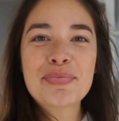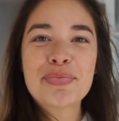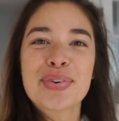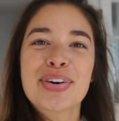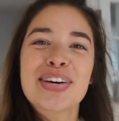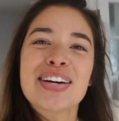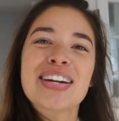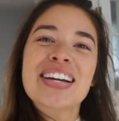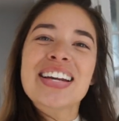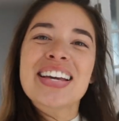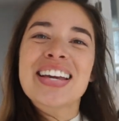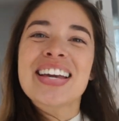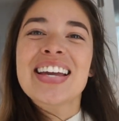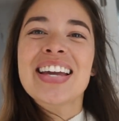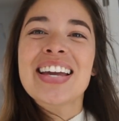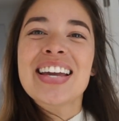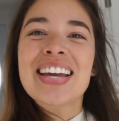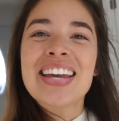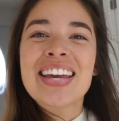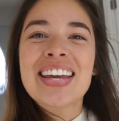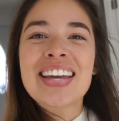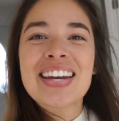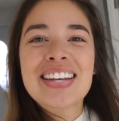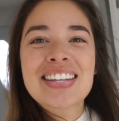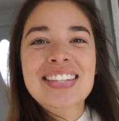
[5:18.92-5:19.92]
morning!
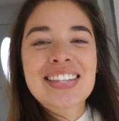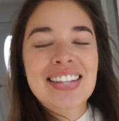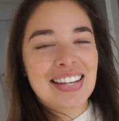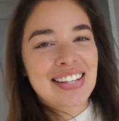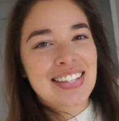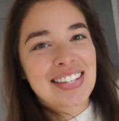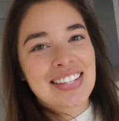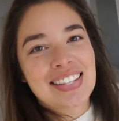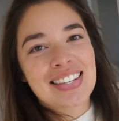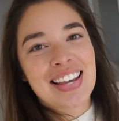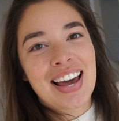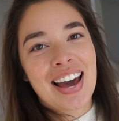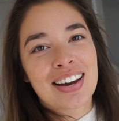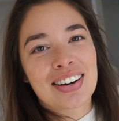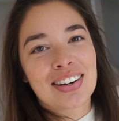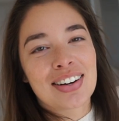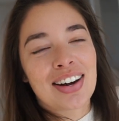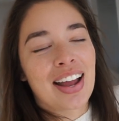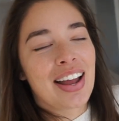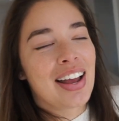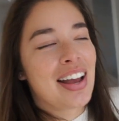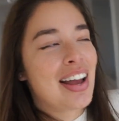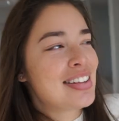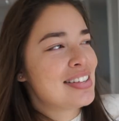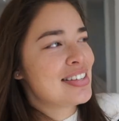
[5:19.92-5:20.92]
It is a
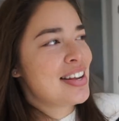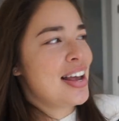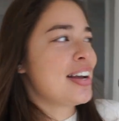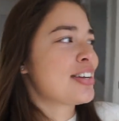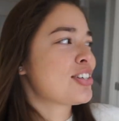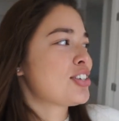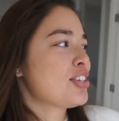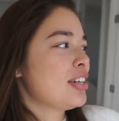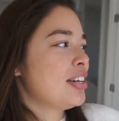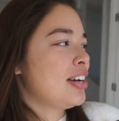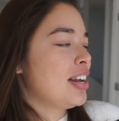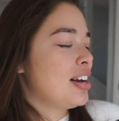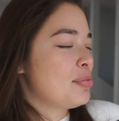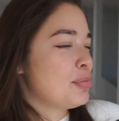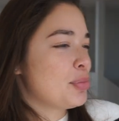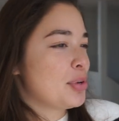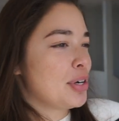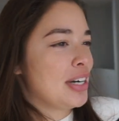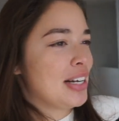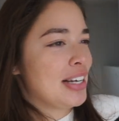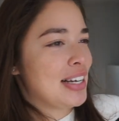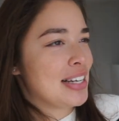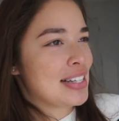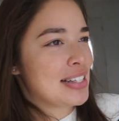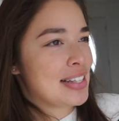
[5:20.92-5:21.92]
Saturday. It's actually not
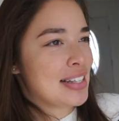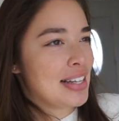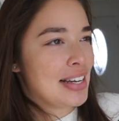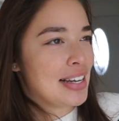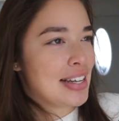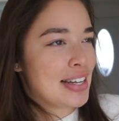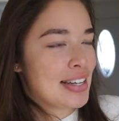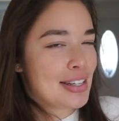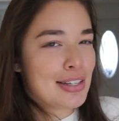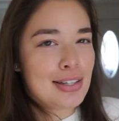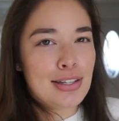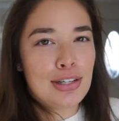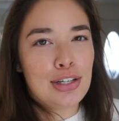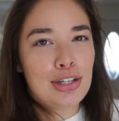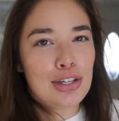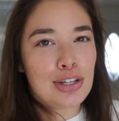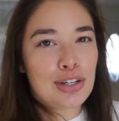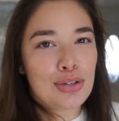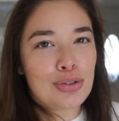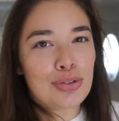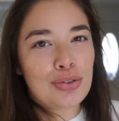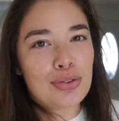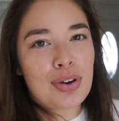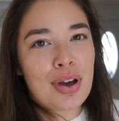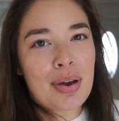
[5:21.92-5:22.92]
morning, it's like
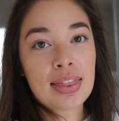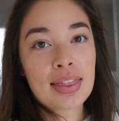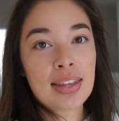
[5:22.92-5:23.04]
noon.